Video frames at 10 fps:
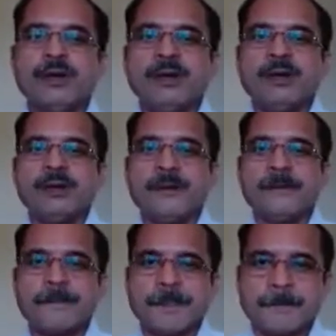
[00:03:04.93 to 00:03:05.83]
see
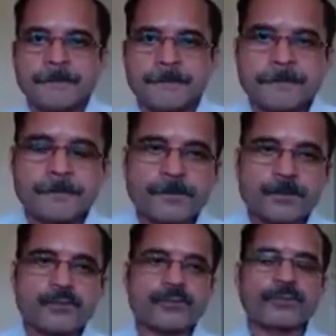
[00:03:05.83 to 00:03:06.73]
this, when we
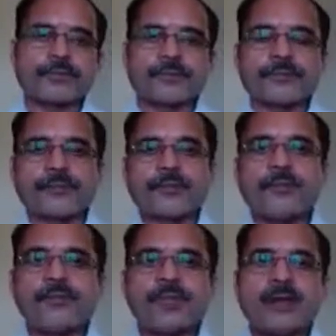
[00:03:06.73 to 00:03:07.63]
say
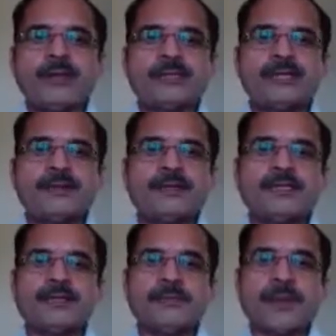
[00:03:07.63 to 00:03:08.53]
bioelectric potentials,
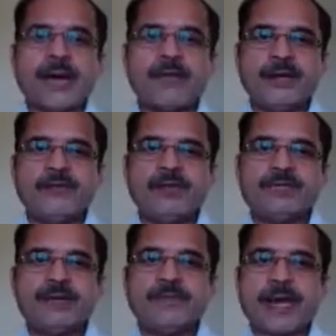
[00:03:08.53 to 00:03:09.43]
these are
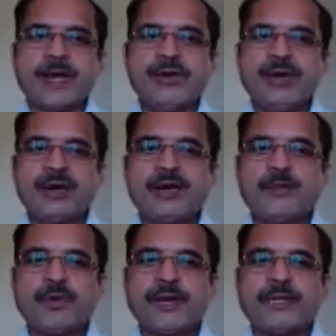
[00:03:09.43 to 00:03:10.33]
actually the
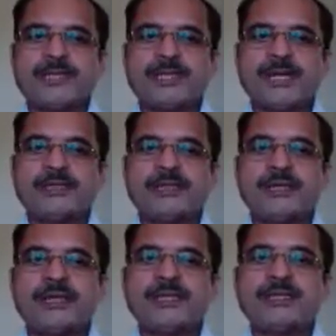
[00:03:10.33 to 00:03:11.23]

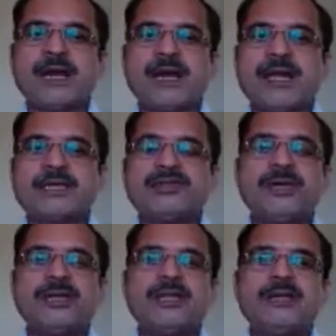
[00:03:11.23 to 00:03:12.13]
potential
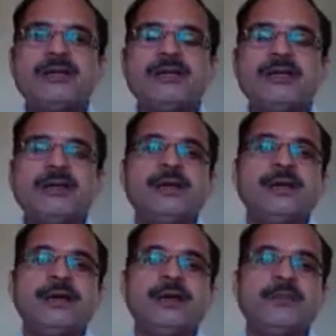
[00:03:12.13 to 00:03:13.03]
existing
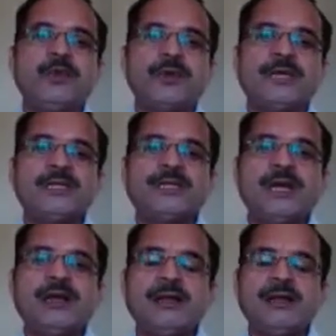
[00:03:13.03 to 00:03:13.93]
inside our
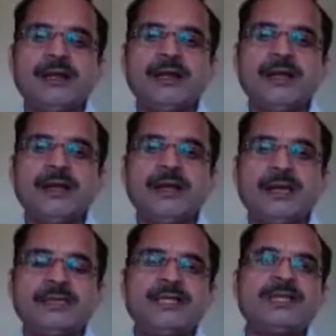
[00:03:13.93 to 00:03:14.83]

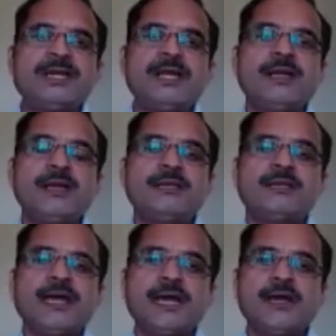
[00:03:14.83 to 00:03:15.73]
cells
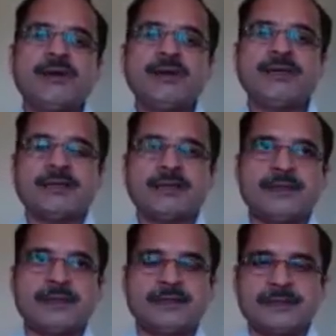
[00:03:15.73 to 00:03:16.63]
because of
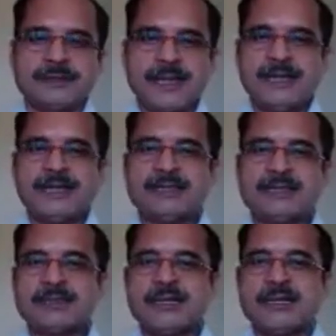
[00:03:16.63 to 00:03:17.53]

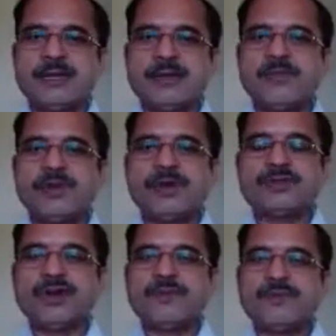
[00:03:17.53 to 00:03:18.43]
different
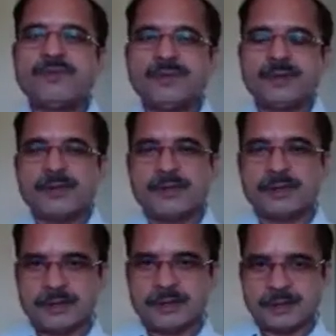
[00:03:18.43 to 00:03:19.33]
concentration
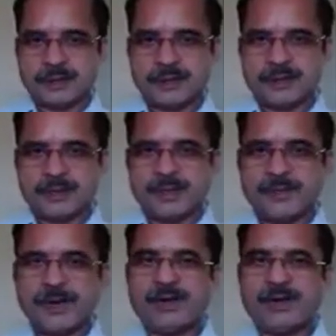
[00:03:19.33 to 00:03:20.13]
levels of the ions.